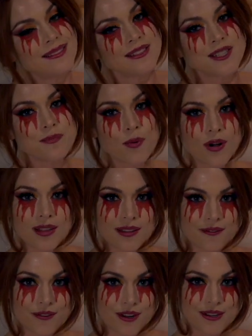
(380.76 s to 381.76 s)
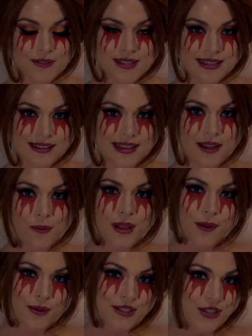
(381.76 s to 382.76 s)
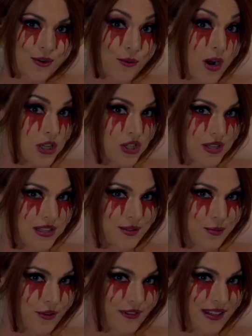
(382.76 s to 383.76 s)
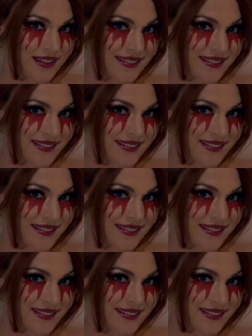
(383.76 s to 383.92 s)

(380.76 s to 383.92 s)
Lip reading: I'd spoil it for you, silly. I really want you to watch this movie.